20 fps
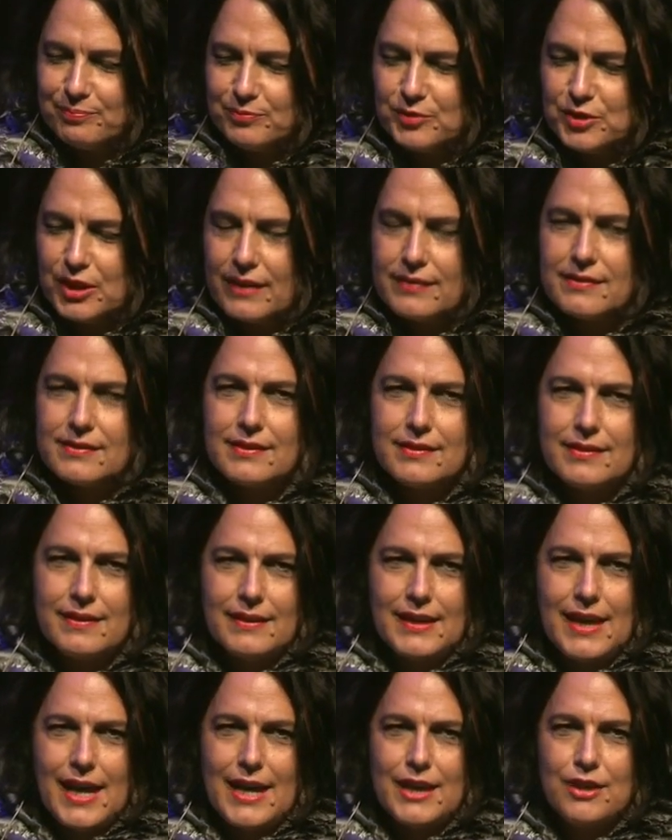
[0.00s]
justice
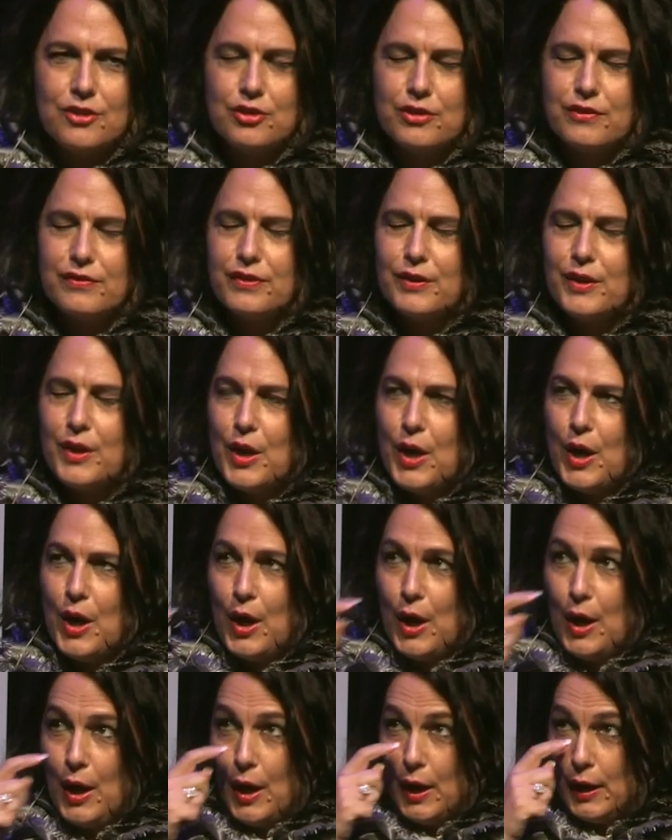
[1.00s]
in the age of
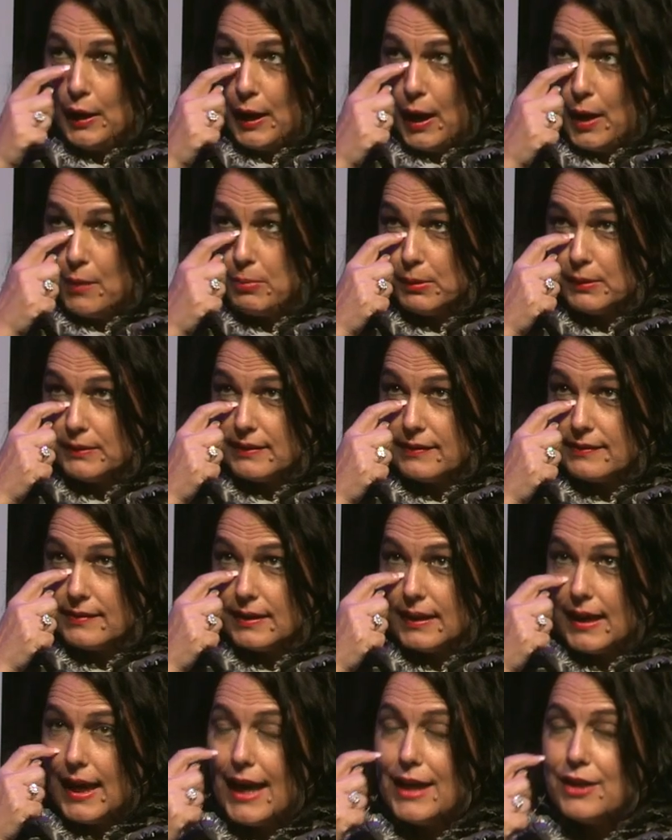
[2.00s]
global
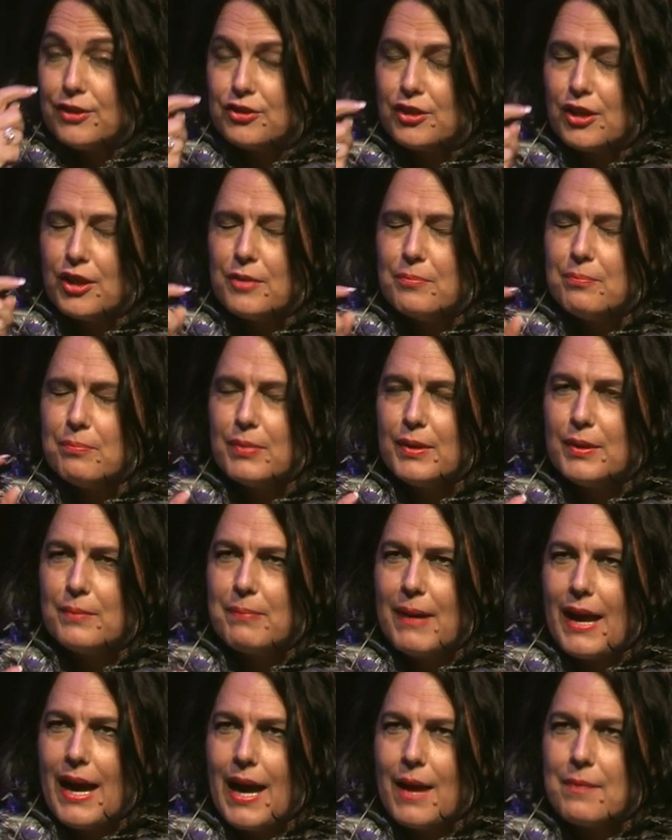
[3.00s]
dislocation,
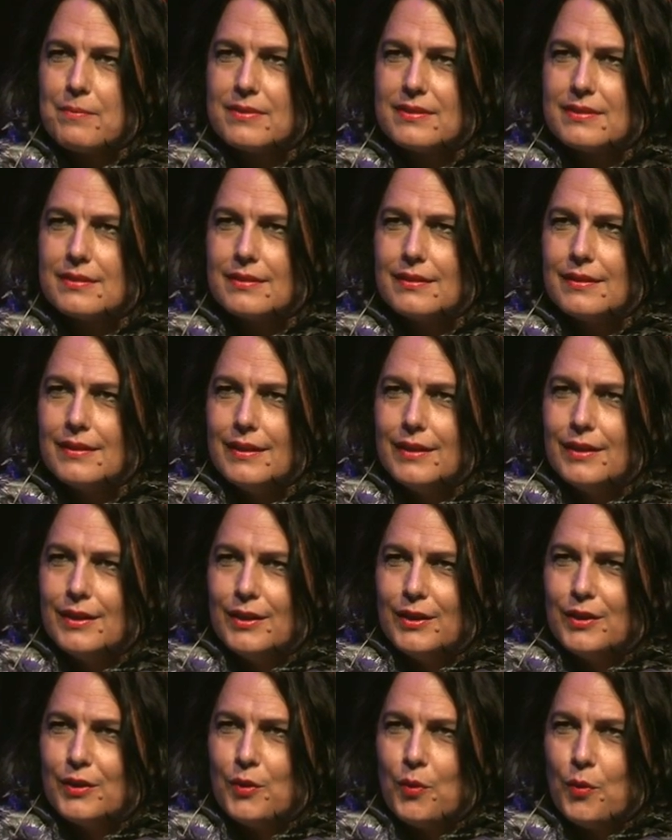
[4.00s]
but perhaps
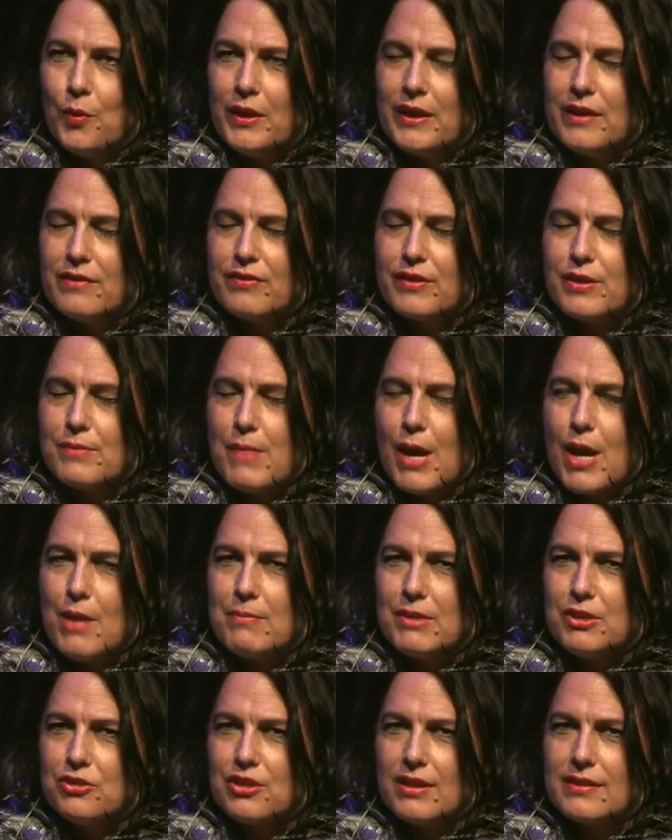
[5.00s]
calling it for the
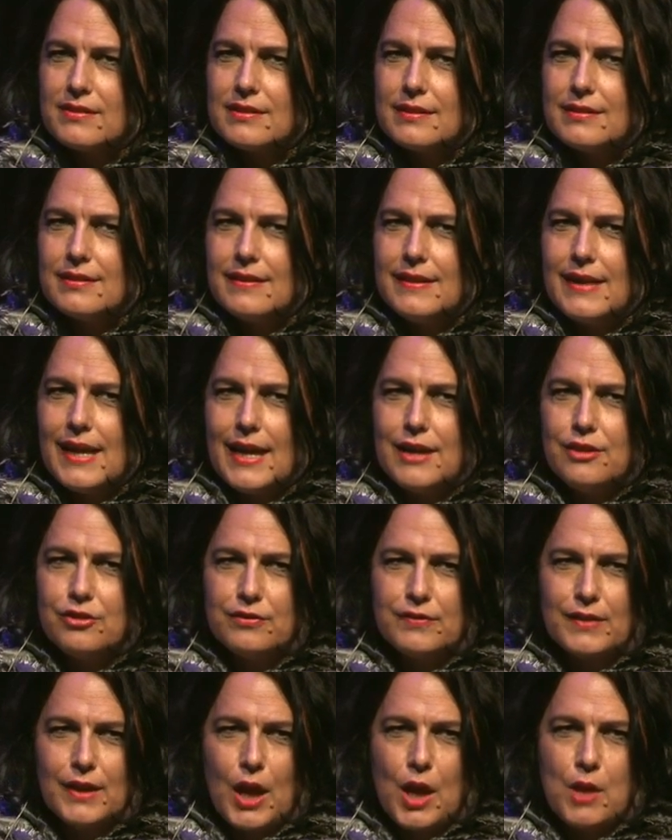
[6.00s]
moment justice in the age
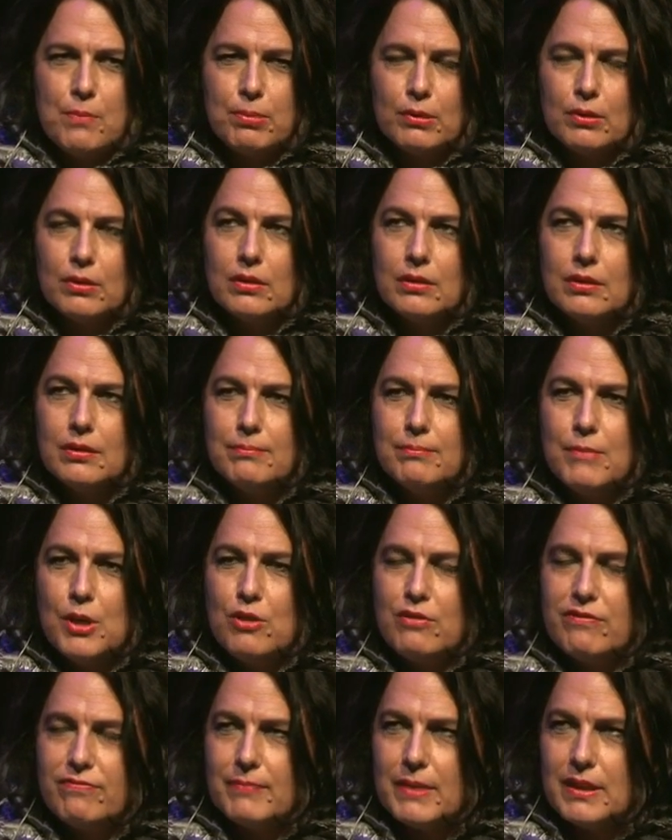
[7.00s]
of global
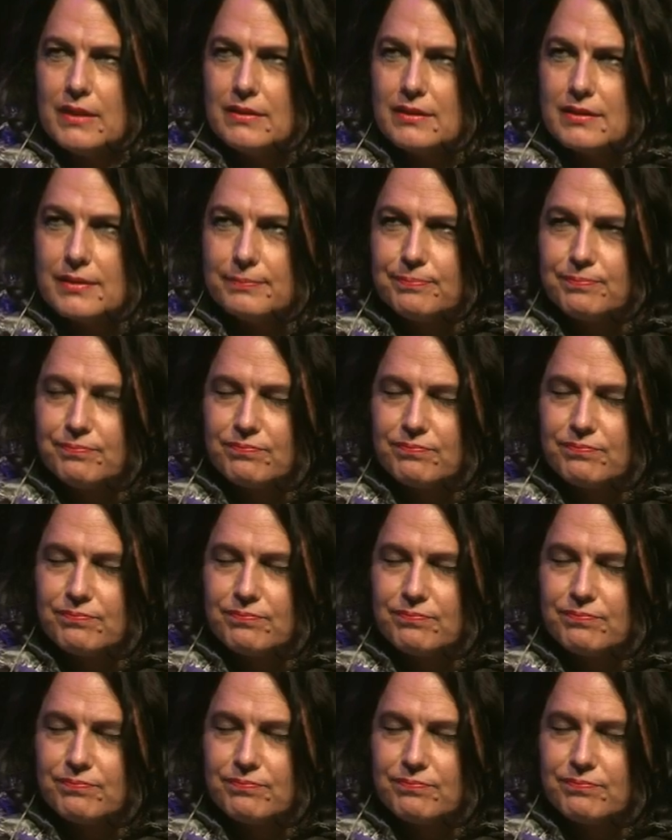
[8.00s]
movement.